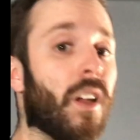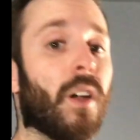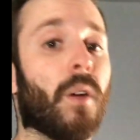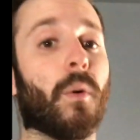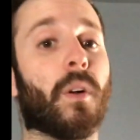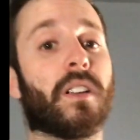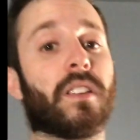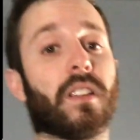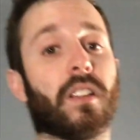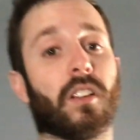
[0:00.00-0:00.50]

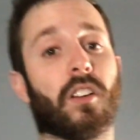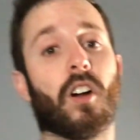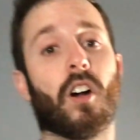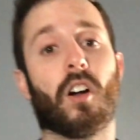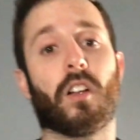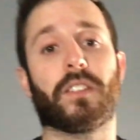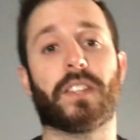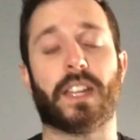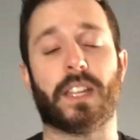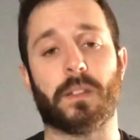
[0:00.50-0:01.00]
which can
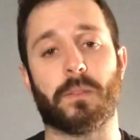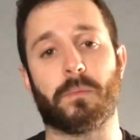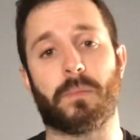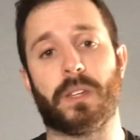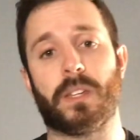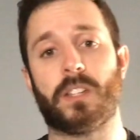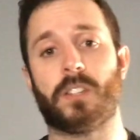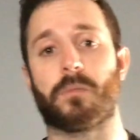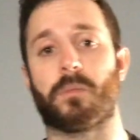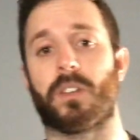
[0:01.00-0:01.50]
cause that
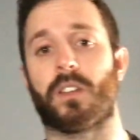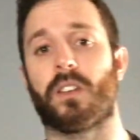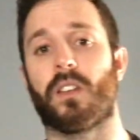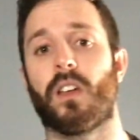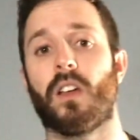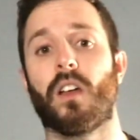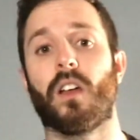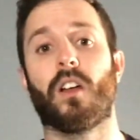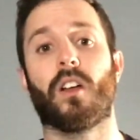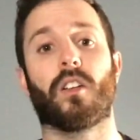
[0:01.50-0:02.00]
impingement.
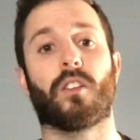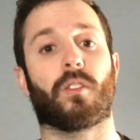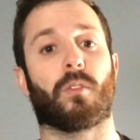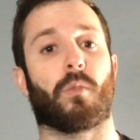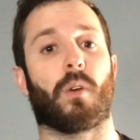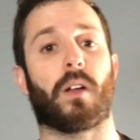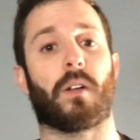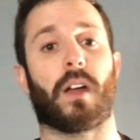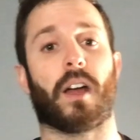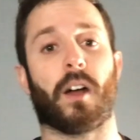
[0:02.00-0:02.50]
So
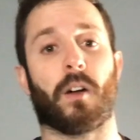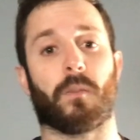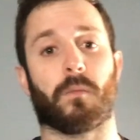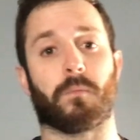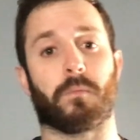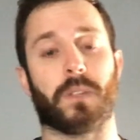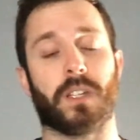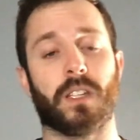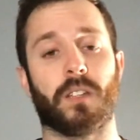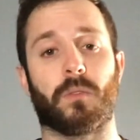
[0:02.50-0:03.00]
what helped
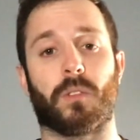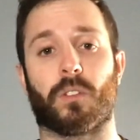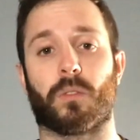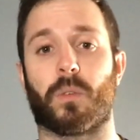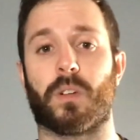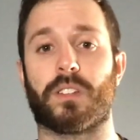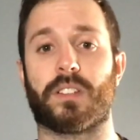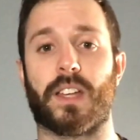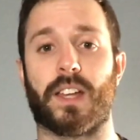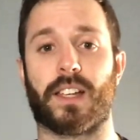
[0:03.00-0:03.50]
me was
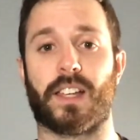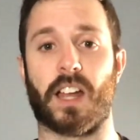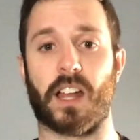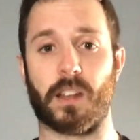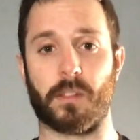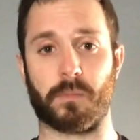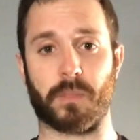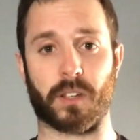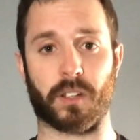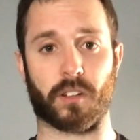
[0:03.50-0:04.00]
once I got a
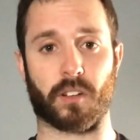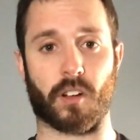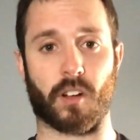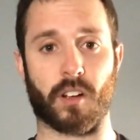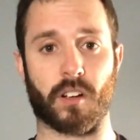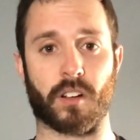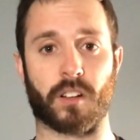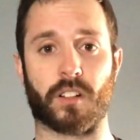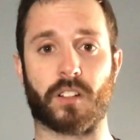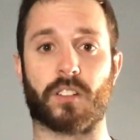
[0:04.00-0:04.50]
bigger
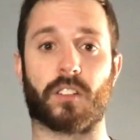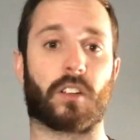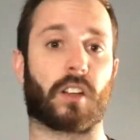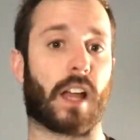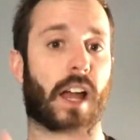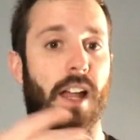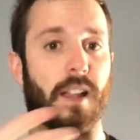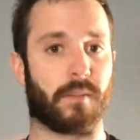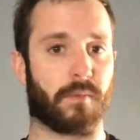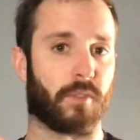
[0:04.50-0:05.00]
arch or
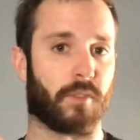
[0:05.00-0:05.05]
got